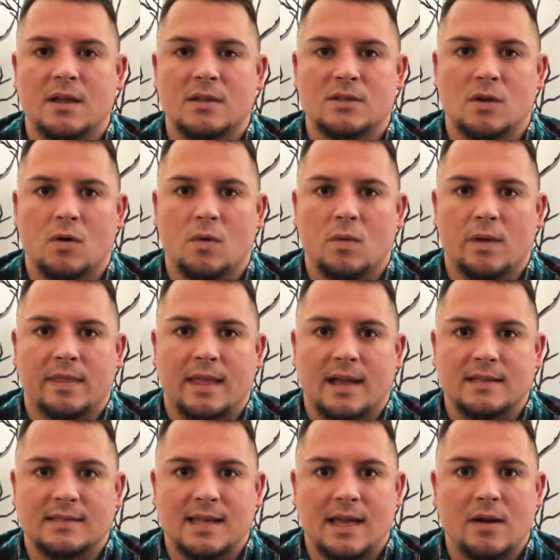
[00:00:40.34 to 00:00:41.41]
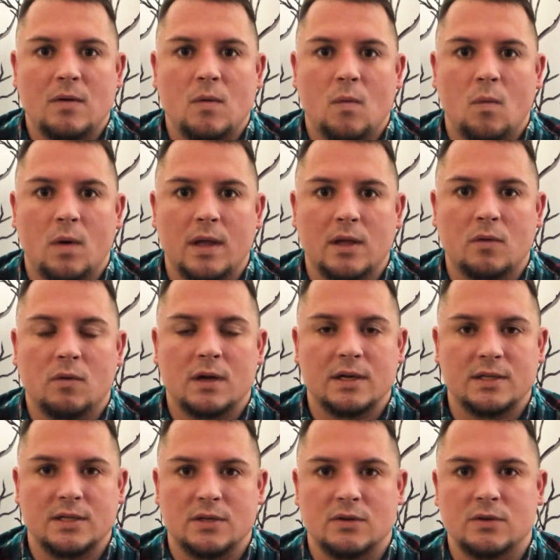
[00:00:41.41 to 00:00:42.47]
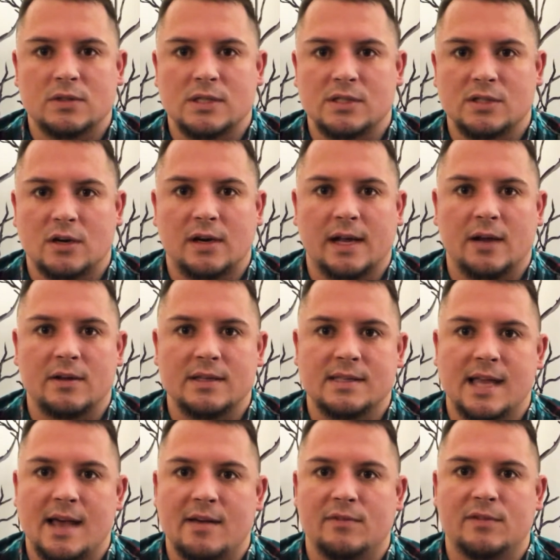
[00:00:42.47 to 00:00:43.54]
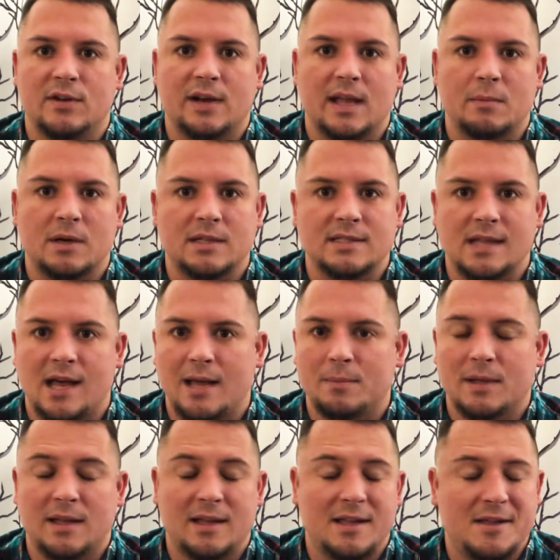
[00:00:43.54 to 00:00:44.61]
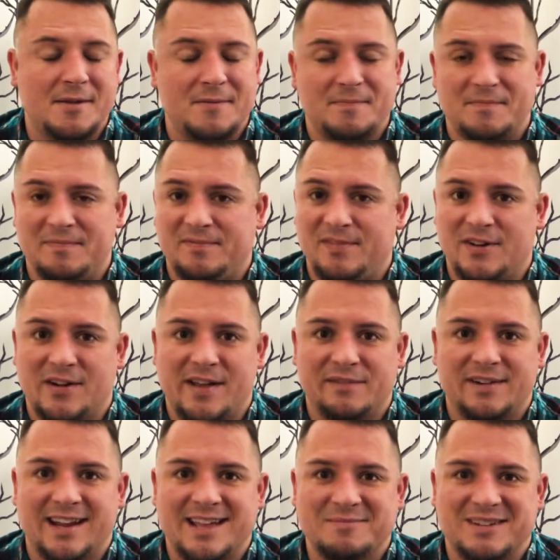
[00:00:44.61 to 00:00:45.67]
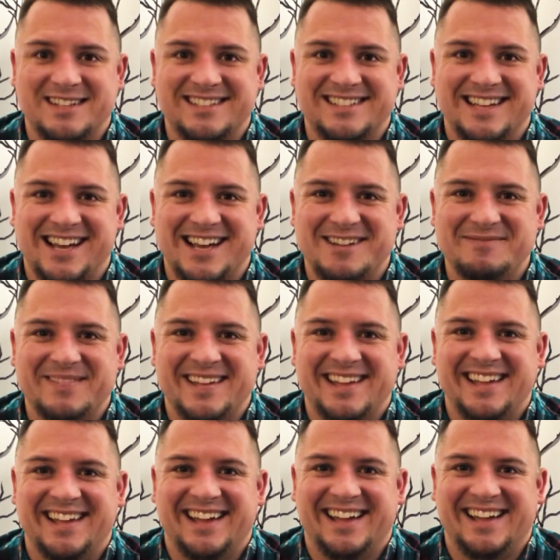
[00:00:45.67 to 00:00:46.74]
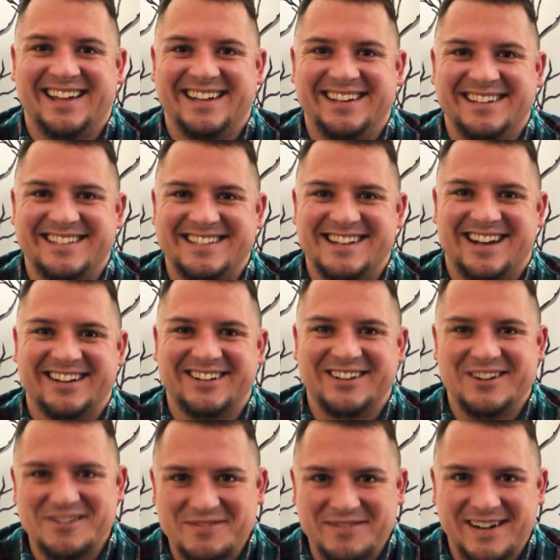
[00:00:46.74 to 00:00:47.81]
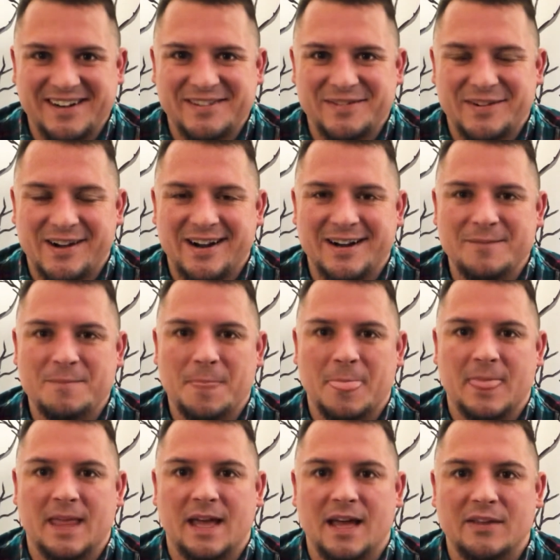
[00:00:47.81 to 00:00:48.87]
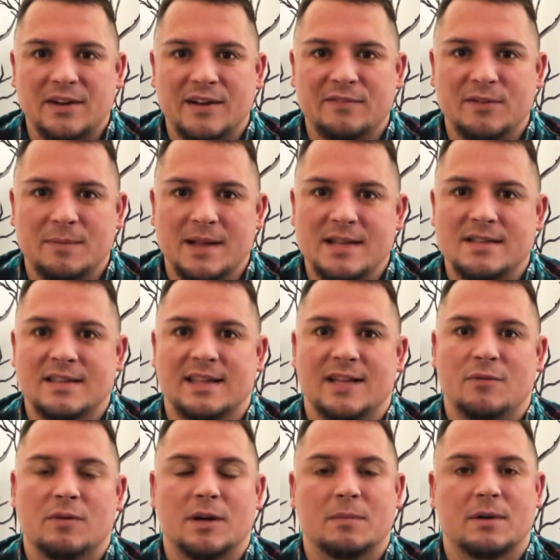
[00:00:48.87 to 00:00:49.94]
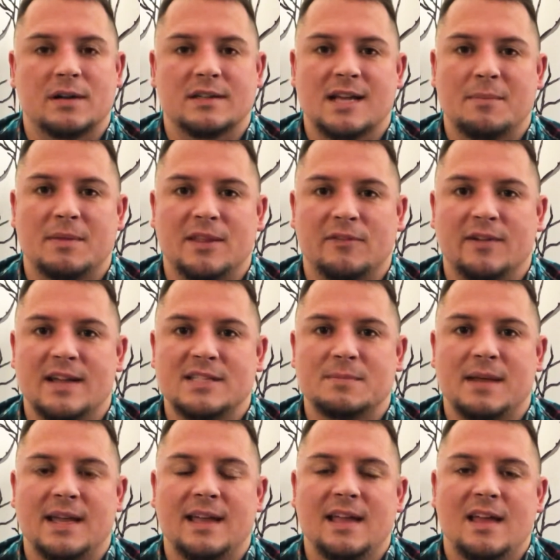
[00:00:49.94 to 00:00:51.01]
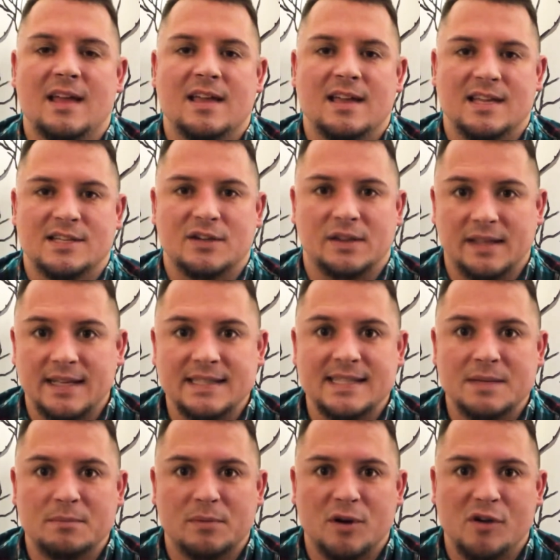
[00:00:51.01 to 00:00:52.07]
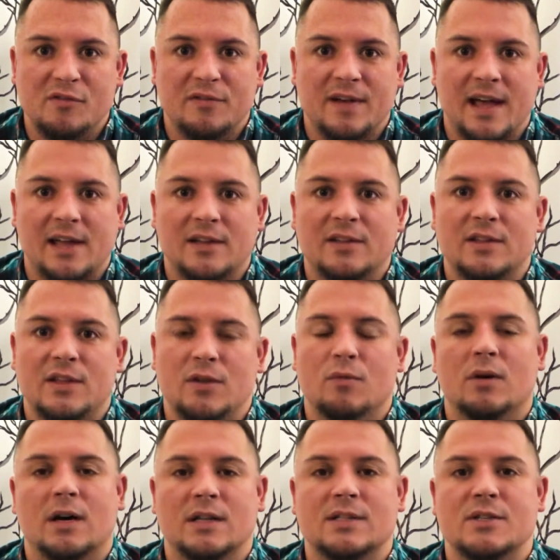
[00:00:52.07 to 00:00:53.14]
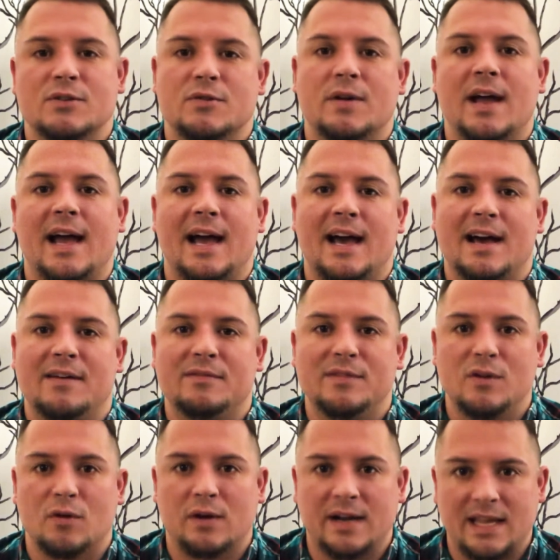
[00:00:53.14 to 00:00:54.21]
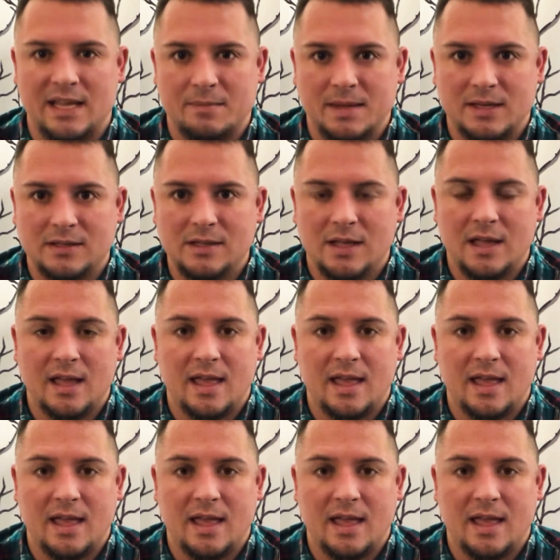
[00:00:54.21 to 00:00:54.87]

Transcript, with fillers: So, with that said, what you want to do to start out is have your name on top. If you don't have your name on top, uh, it's not going to go very far. The other information that you want to put on top of that resume is your LinkedIn profile. You want to have your email